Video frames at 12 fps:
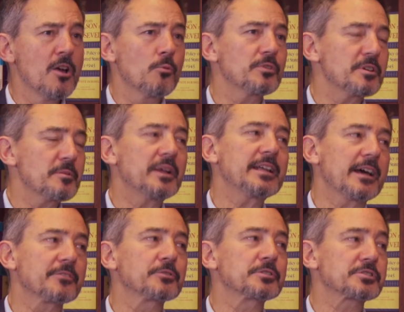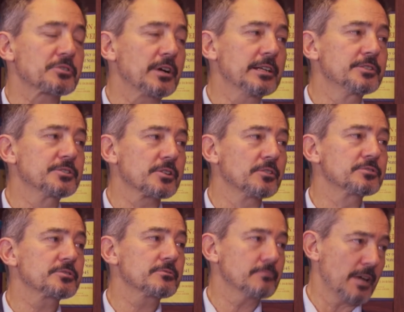Were there many other Australians
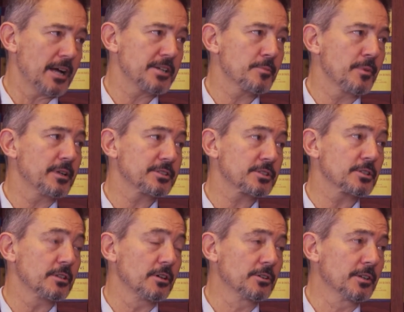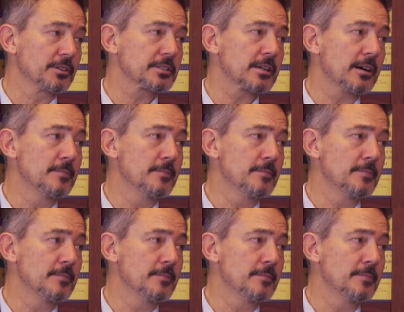on HMS Ceylon at the time?